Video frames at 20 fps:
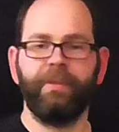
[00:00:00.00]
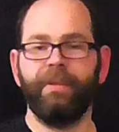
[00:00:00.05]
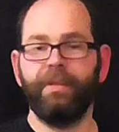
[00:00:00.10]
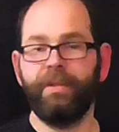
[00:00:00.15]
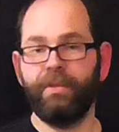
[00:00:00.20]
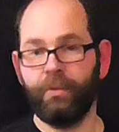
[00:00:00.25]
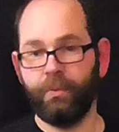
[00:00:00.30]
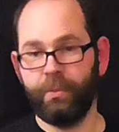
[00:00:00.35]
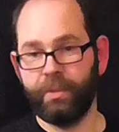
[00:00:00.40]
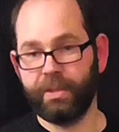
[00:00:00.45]

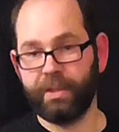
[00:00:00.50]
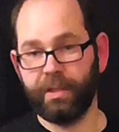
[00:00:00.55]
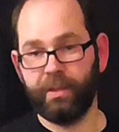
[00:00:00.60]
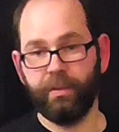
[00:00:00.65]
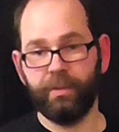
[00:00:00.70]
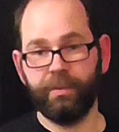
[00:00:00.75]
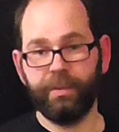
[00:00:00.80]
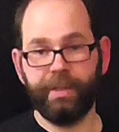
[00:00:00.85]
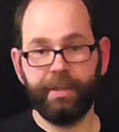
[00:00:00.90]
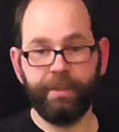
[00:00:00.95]
They're doing this a
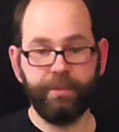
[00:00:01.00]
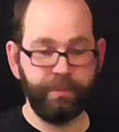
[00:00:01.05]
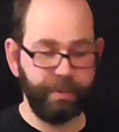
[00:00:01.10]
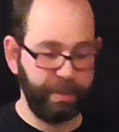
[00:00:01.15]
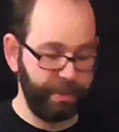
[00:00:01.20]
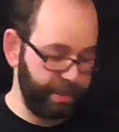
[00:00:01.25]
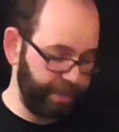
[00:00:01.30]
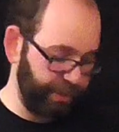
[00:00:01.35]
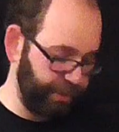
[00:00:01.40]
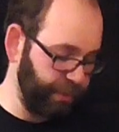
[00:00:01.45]
lot now.
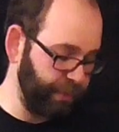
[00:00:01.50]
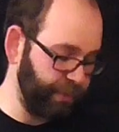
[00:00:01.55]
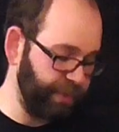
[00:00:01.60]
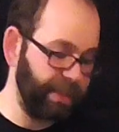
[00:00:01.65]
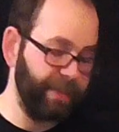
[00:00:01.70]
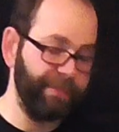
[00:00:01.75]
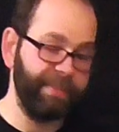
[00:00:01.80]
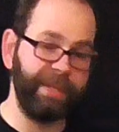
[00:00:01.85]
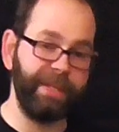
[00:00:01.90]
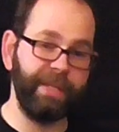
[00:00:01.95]
2
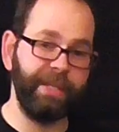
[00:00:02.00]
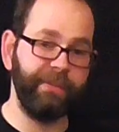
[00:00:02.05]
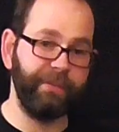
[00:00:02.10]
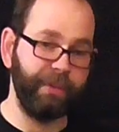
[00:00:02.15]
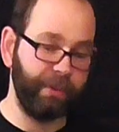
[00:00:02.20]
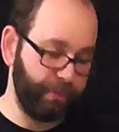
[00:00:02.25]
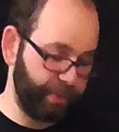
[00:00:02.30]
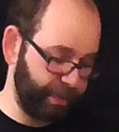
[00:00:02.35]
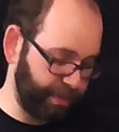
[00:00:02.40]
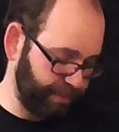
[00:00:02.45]
CP if
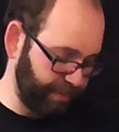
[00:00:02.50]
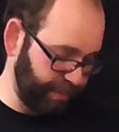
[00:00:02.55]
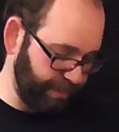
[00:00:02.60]
it's a